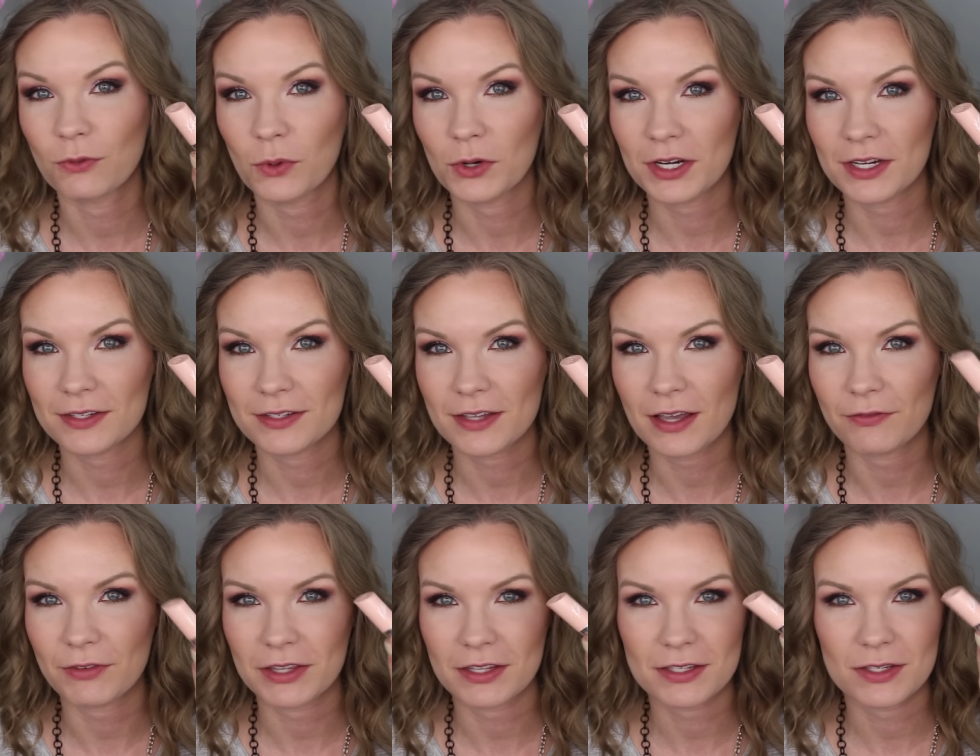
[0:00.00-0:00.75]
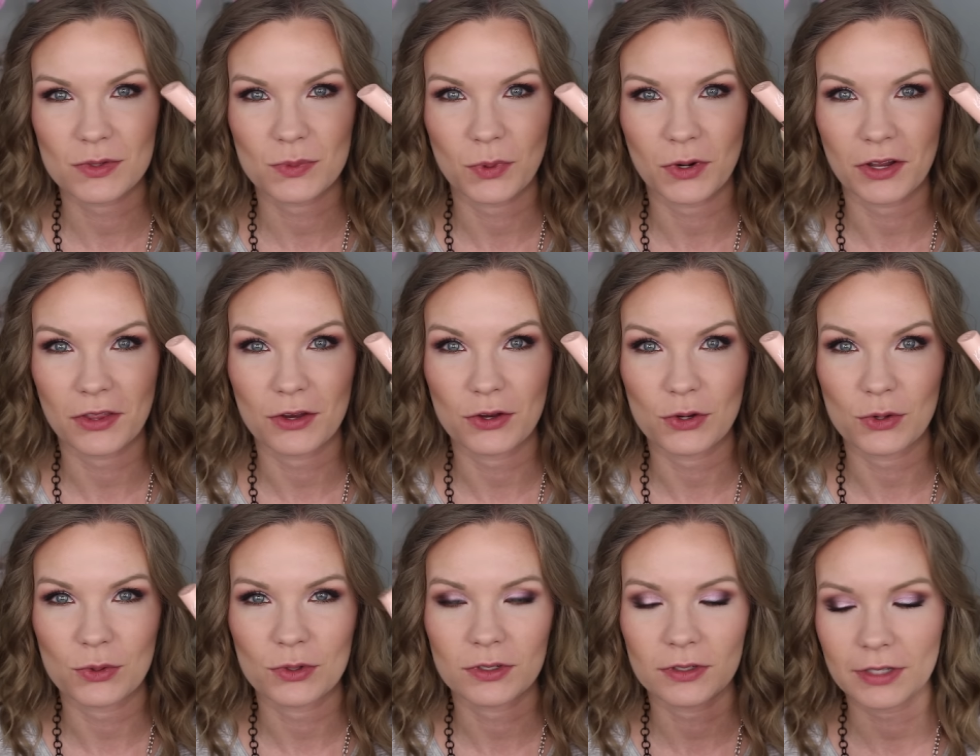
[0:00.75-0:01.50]
47. This is one of the
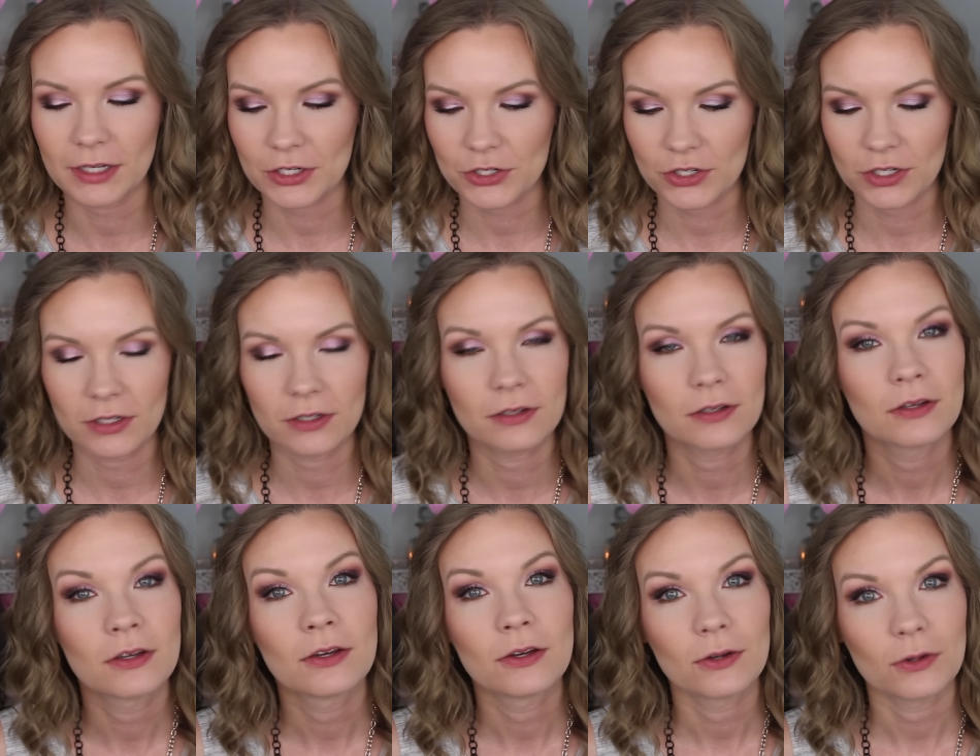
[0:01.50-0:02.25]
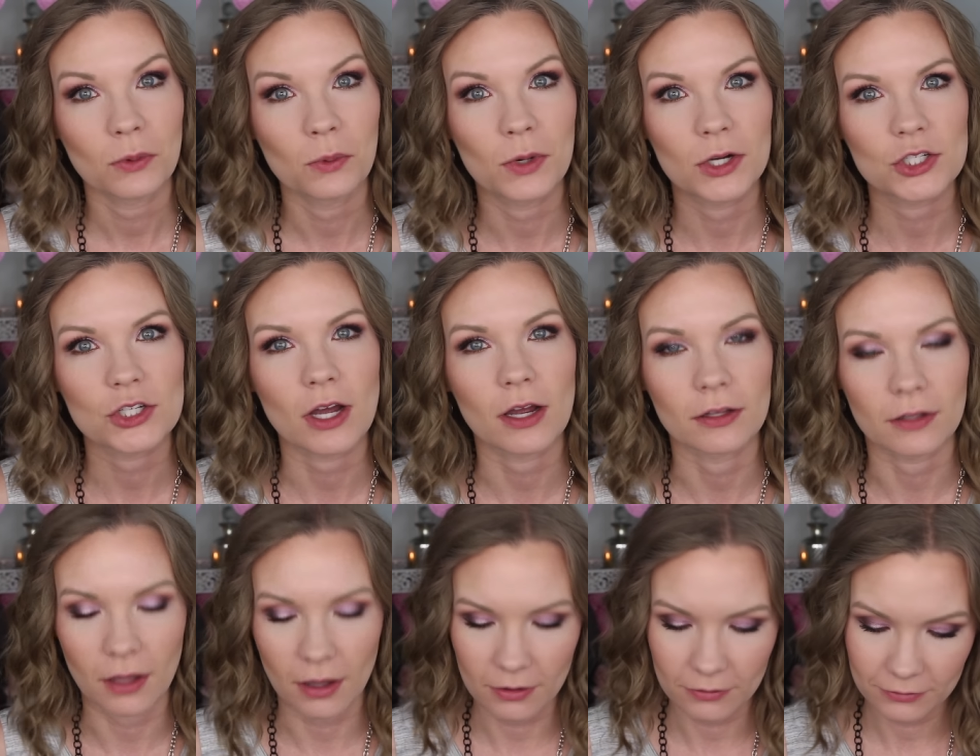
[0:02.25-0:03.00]
nude collection, which
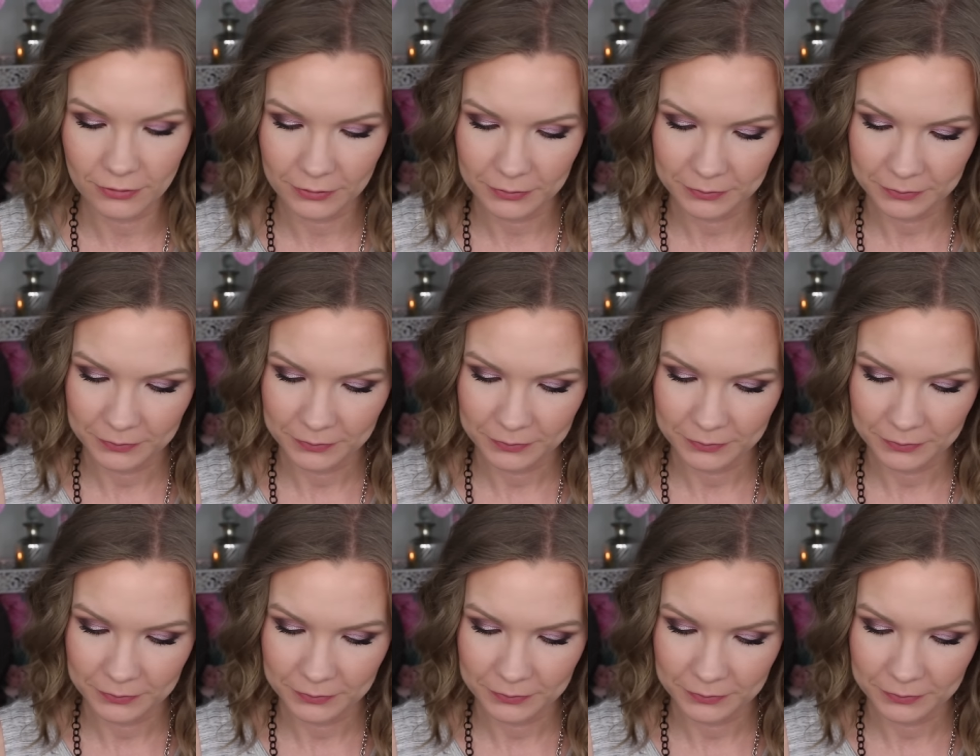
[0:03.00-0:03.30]
I love.